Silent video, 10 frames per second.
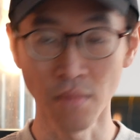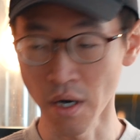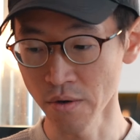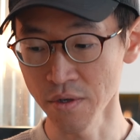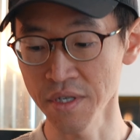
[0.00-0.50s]
by
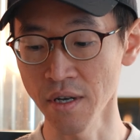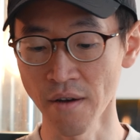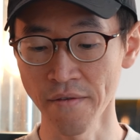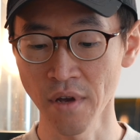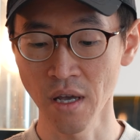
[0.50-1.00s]

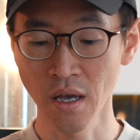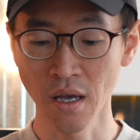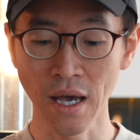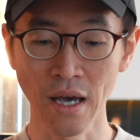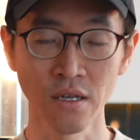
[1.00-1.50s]
yourself,
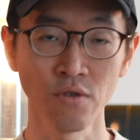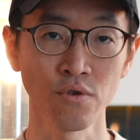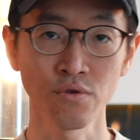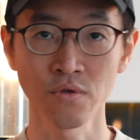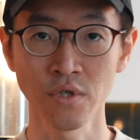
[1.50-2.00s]
and it
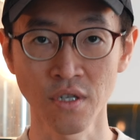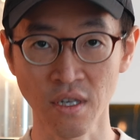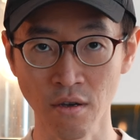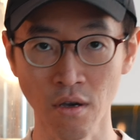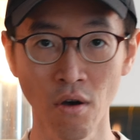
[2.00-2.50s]
will
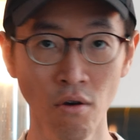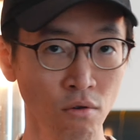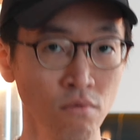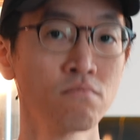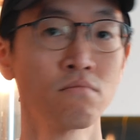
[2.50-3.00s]
just
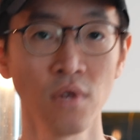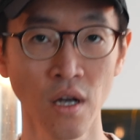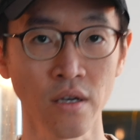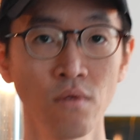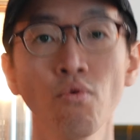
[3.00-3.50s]
go
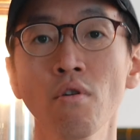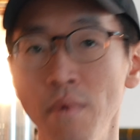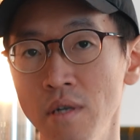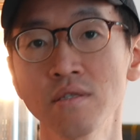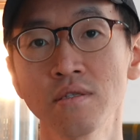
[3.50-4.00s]
like a
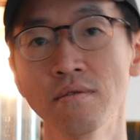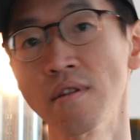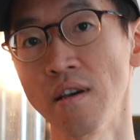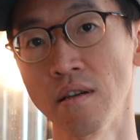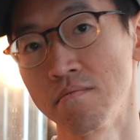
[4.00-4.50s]
robot
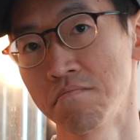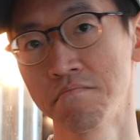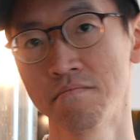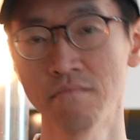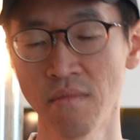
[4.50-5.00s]
thing.
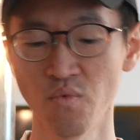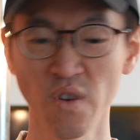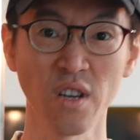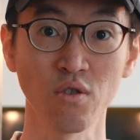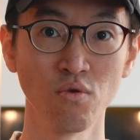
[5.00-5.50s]

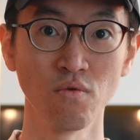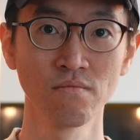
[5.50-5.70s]
Really cool.